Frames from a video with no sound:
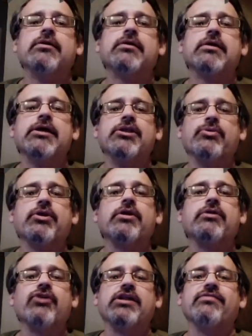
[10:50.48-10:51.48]
and then we're going to
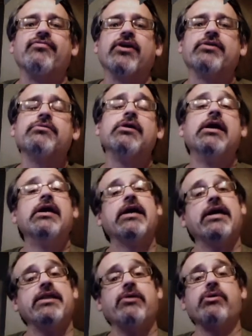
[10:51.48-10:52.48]
create the funnel,
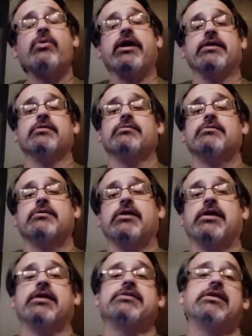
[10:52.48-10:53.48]
and now we wait.
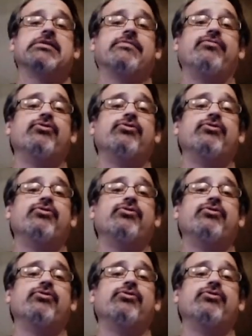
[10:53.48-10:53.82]
And it takes a few